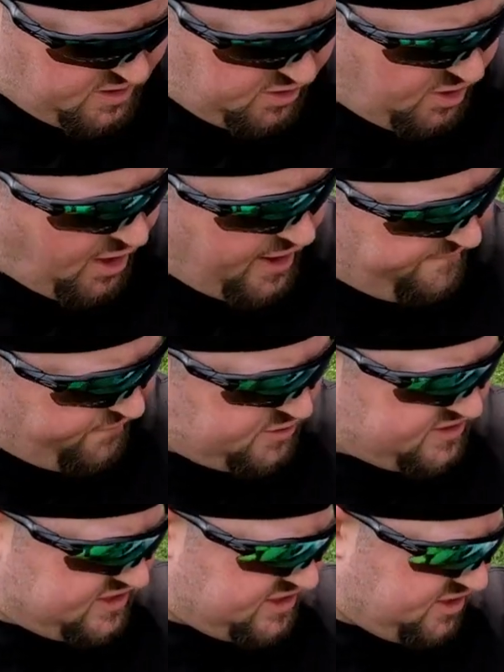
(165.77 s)
a lot of
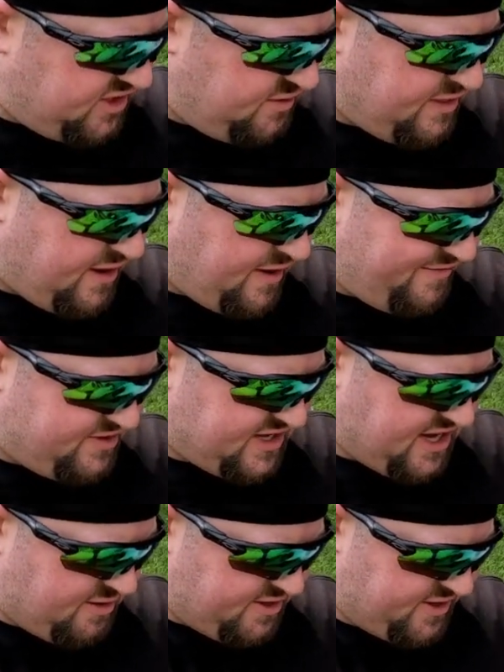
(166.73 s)
versatility without having to
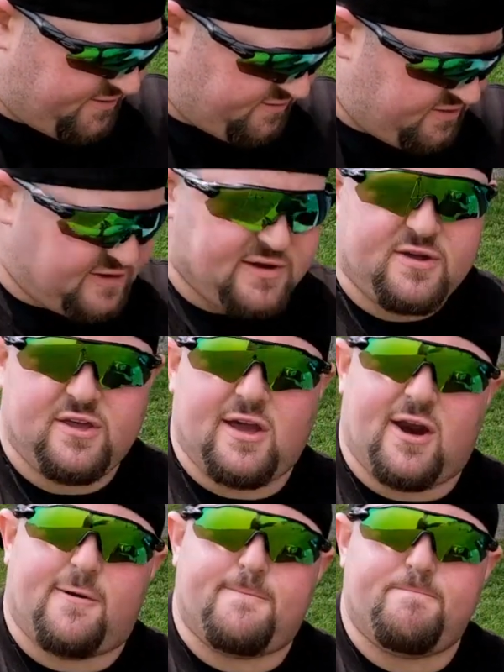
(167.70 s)
carry,
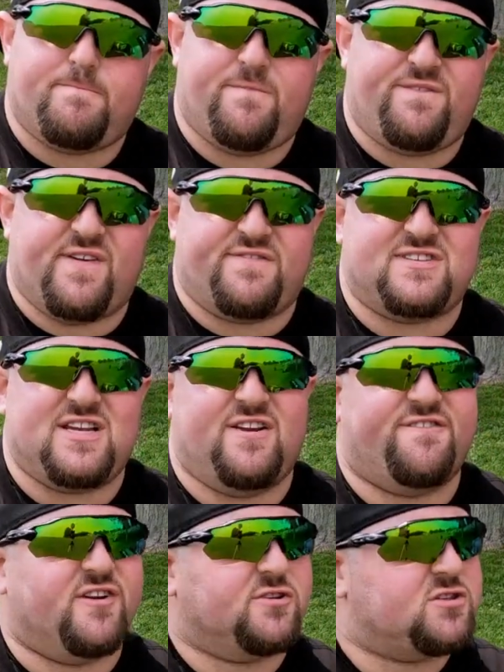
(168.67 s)
you know,
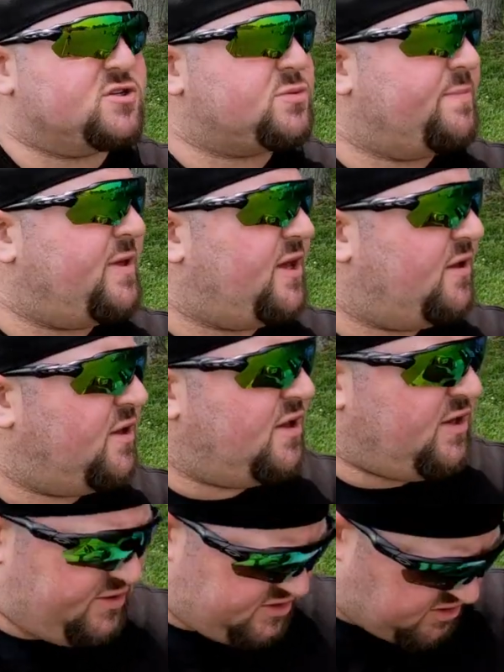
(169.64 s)
15 filters with me.
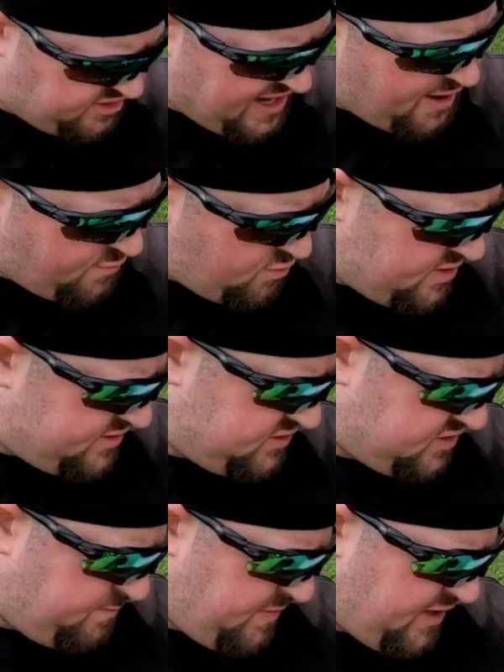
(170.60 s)
So that
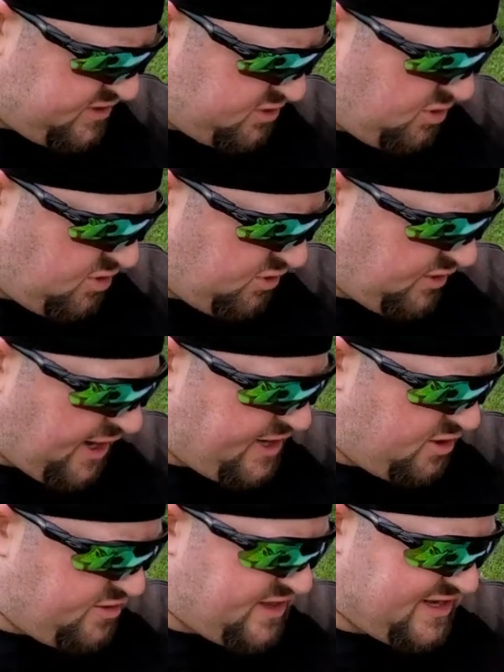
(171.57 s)
one's my sort of
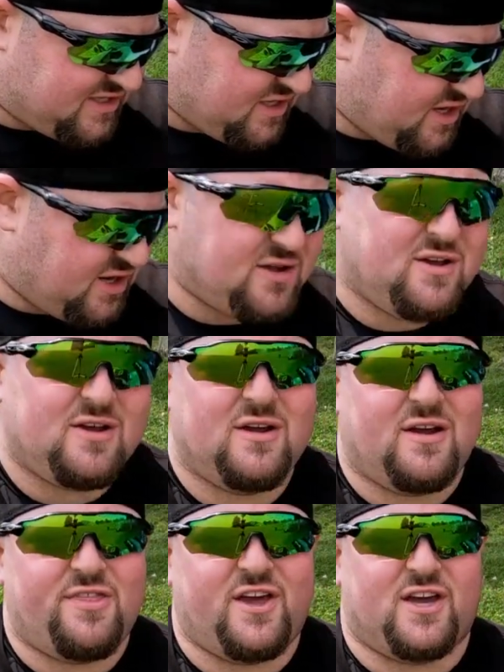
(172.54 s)
lighter. That's I
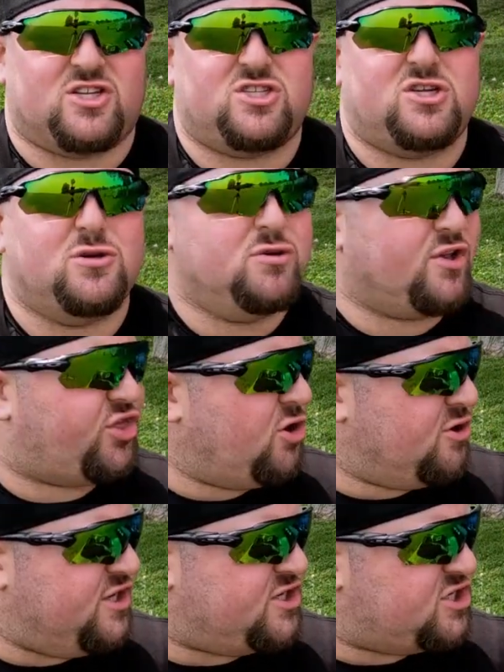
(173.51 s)
think a 2 to
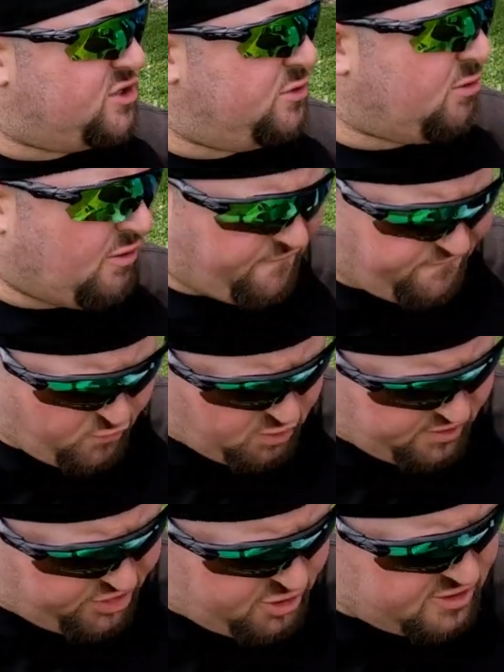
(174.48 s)
32 or a
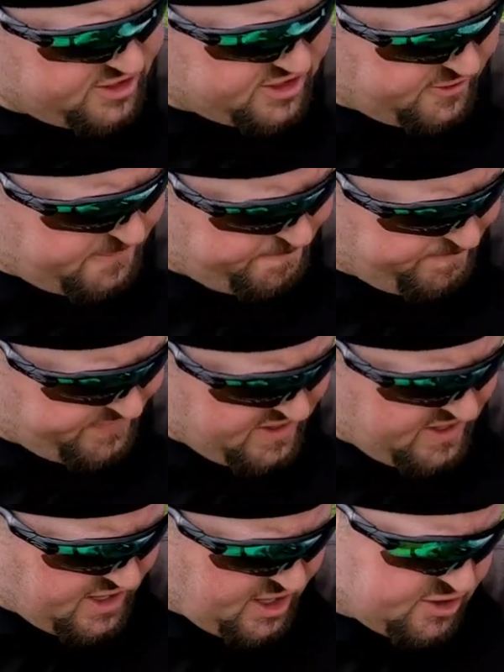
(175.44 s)
4 to 32.
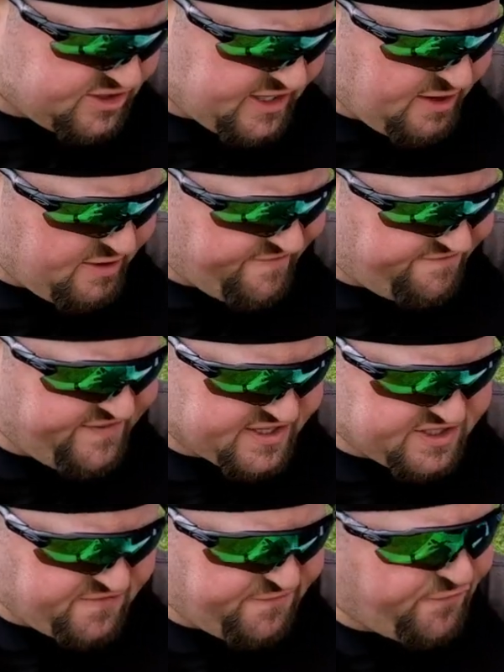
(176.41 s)
I also carry a
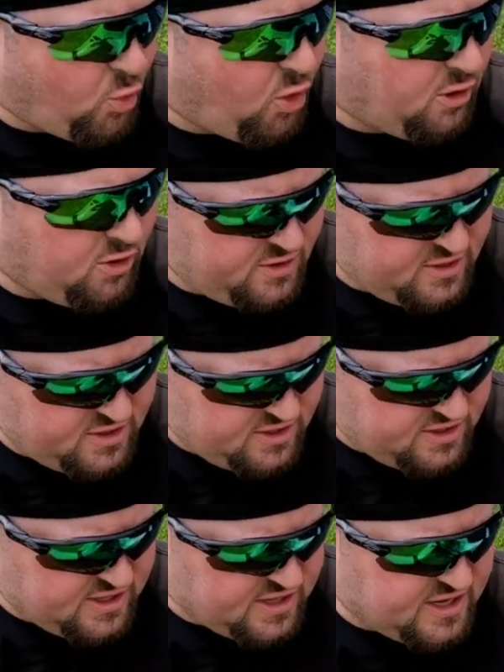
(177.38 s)
fixed 4.
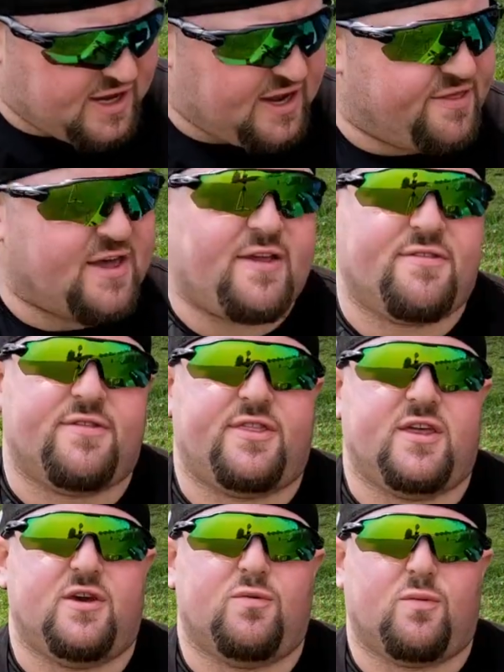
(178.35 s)
And then
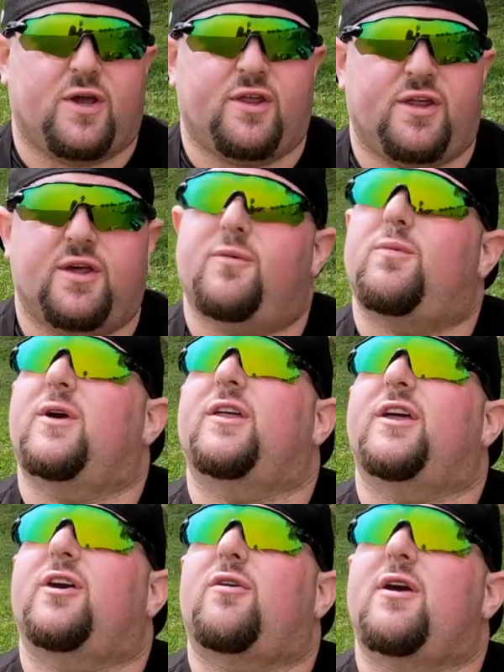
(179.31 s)
the really,
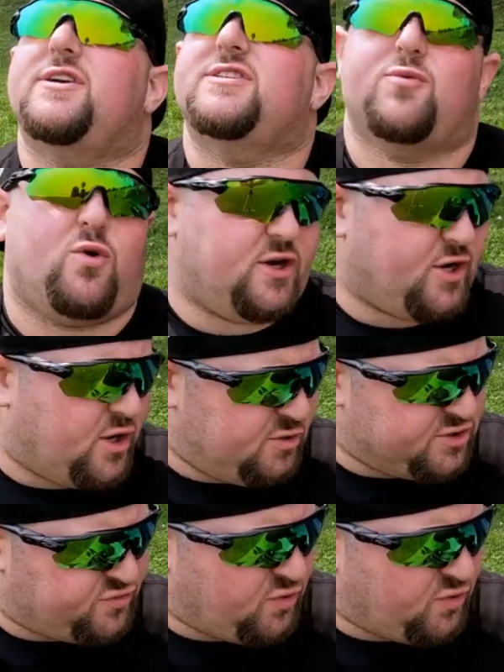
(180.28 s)
really crazy one goes